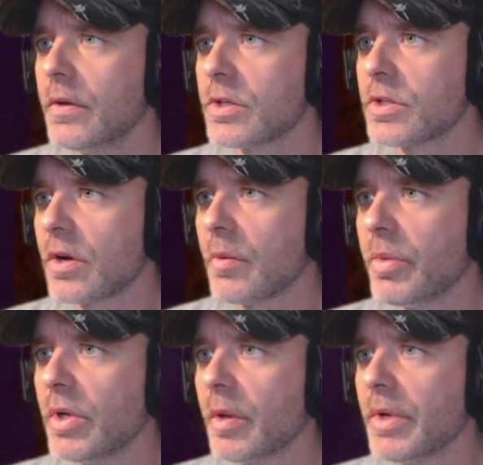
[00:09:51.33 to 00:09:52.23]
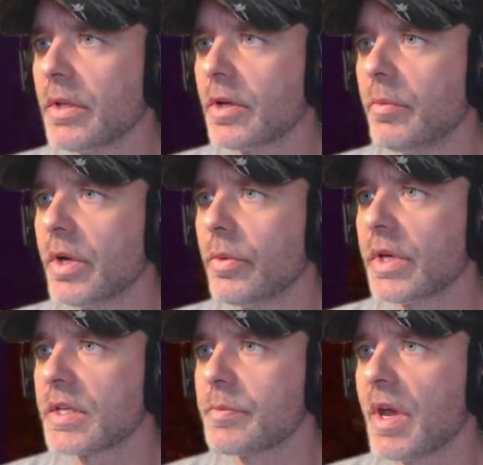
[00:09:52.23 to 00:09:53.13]
Starting to build up a little bit. We
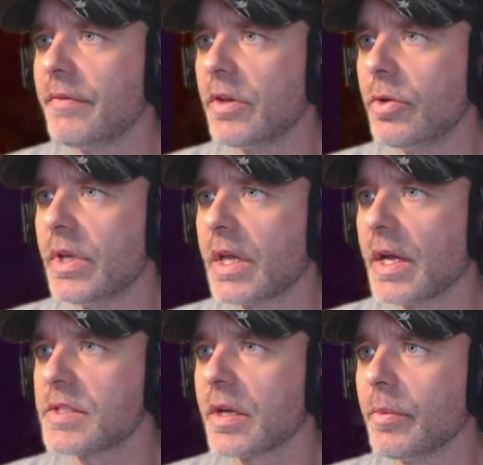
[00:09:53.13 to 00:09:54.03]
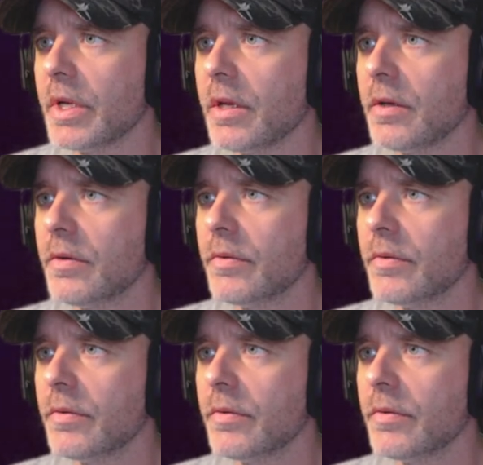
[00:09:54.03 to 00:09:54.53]
got some heavy duty guys coming in.